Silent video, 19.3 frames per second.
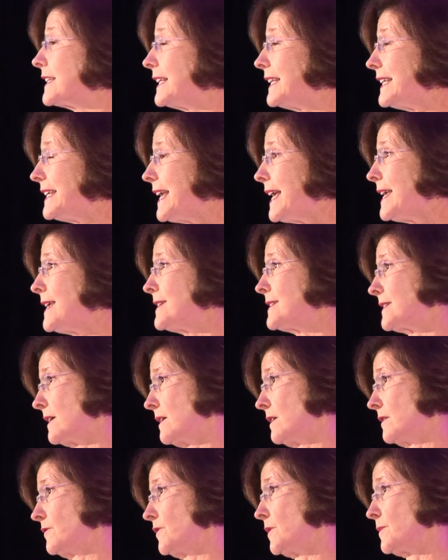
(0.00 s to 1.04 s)
the
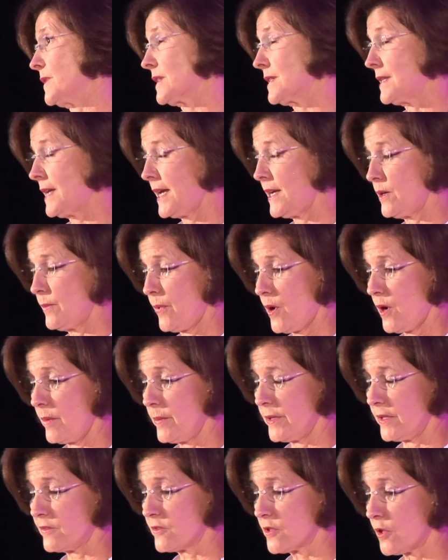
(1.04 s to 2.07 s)
liaison from the State
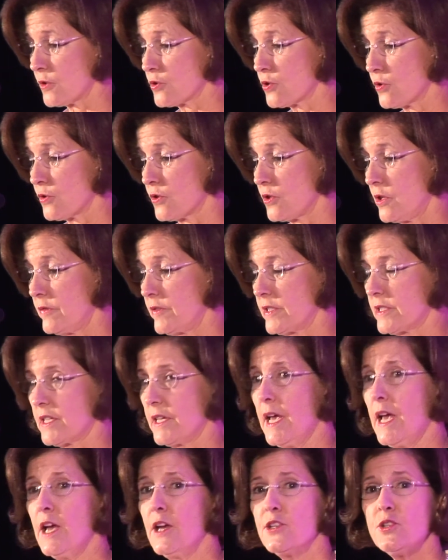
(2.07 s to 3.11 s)
Department of Social Service
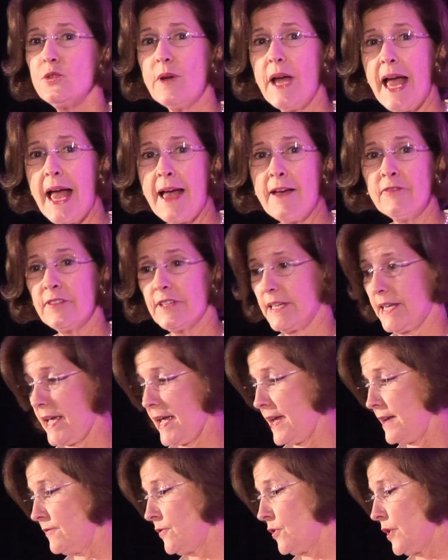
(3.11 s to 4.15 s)
to
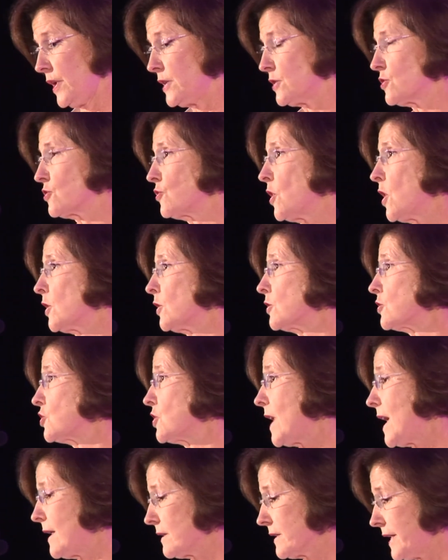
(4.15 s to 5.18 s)
advocate for a stronger
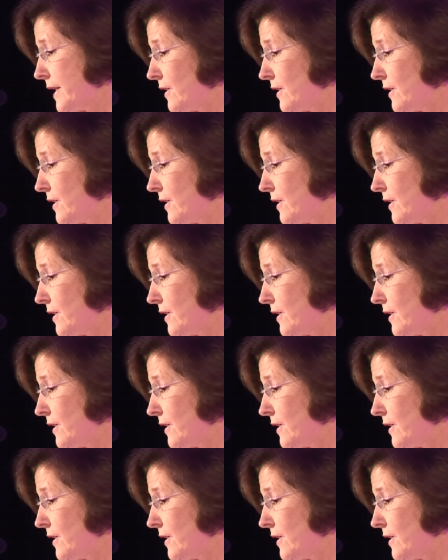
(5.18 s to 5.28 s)
child